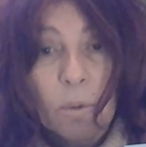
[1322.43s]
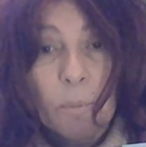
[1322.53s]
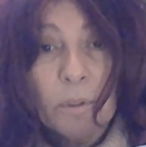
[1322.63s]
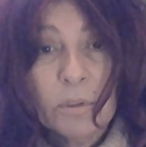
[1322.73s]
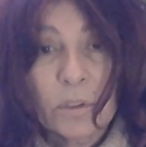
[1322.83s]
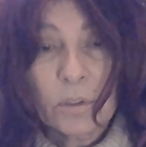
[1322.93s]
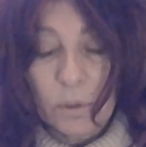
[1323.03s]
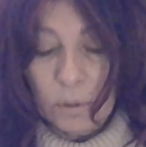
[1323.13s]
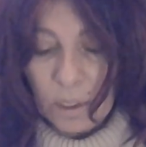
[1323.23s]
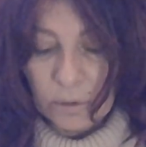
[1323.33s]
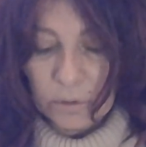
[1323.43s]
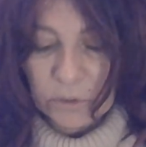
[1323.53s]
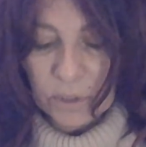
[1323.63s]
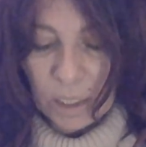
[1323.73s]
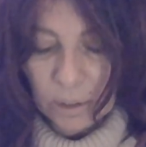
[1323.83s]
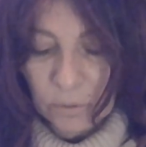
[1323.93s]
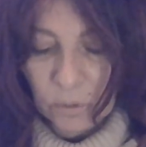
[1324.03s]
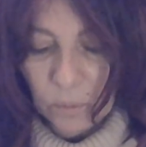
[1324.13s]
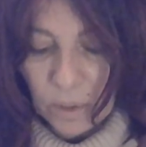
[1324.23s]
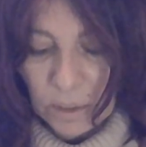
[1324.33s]
Your person's no longer stuck.
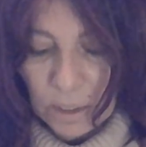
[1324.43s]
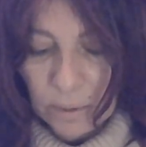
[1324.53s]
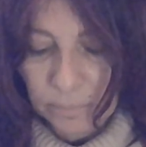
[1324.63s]
They're ready.